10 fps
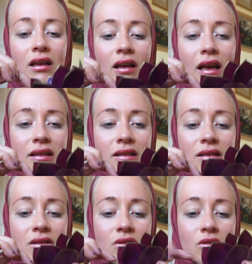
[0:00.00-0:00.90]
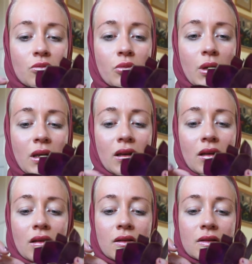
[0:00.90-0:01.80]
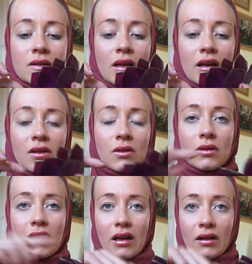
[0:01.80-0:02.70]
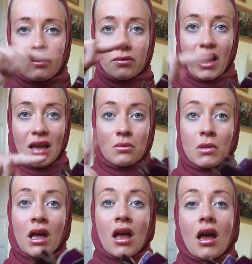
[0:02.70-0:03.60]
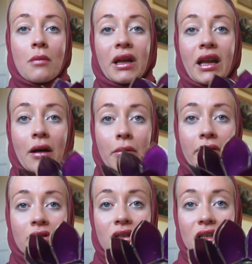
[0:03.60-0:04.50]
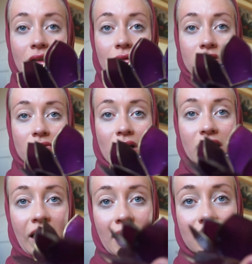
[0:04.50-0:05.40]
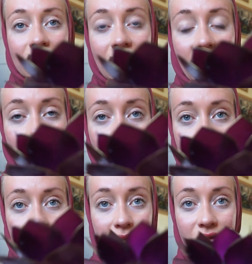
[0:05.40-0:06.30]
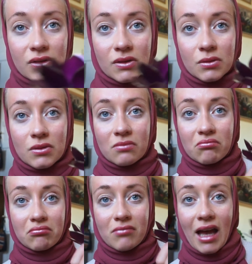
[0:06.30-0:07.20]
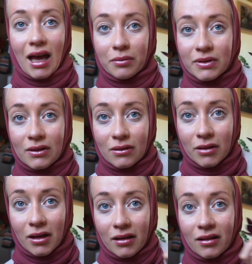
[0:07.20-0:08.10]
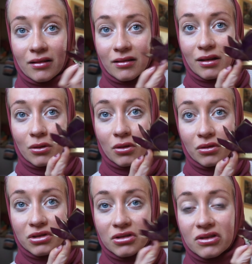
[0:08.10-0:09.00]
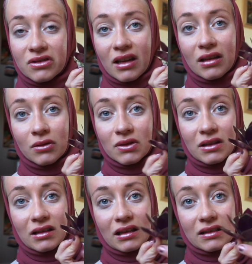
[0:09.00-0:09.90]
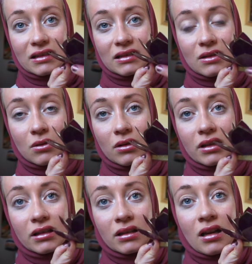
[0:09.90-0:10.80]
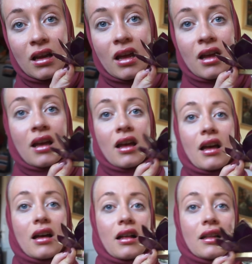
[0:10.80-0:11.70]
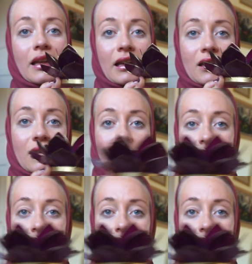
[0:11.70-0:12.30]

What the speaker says: as it should be stuck to the frame. But however, it looks really nice, and the color was just absolutely gorgeous, and also it has this golden like